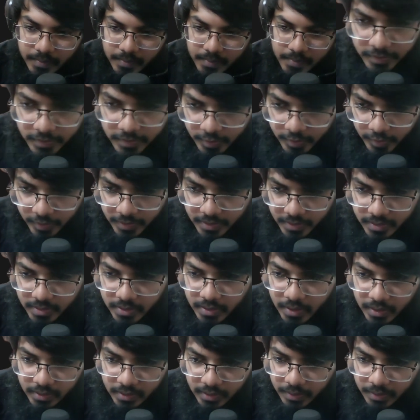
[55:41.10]
So it's
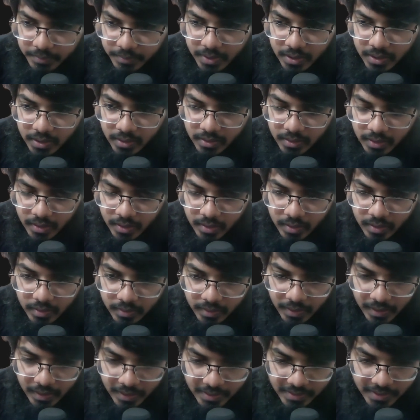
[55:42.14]
done. I'm gonna click on
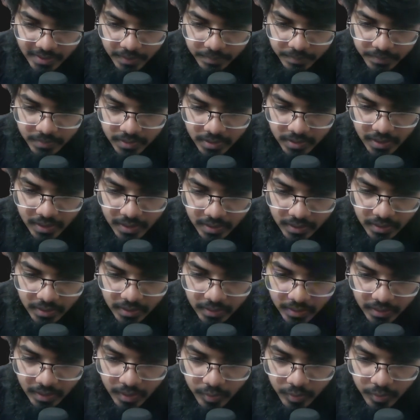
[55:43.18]
accept, and now